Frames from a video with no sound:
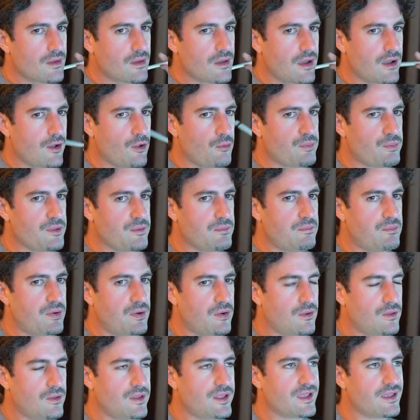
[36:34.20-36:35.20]
I'll be
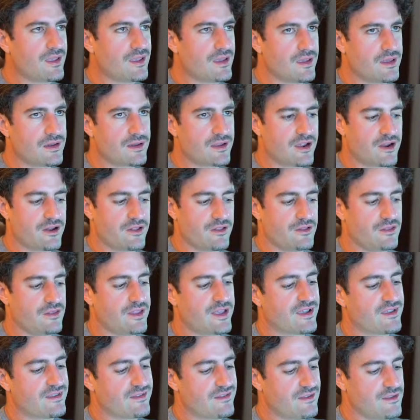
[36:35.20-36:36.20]
pulling in kind of the
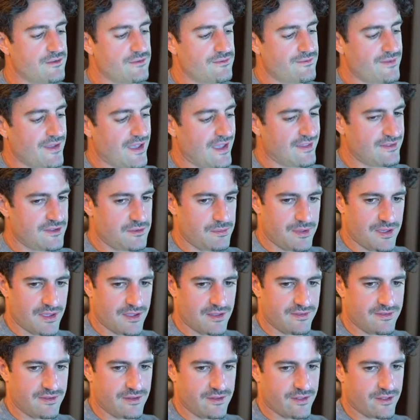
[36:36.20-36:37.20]
legacy of Fancy
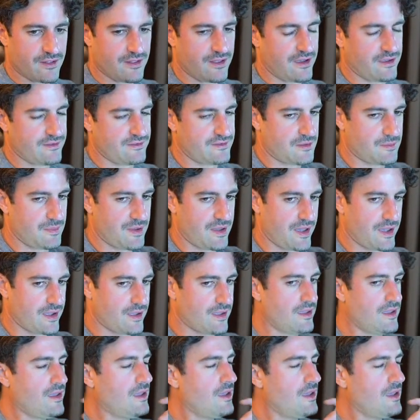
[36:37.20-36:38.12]
Pants in the Classic Pack.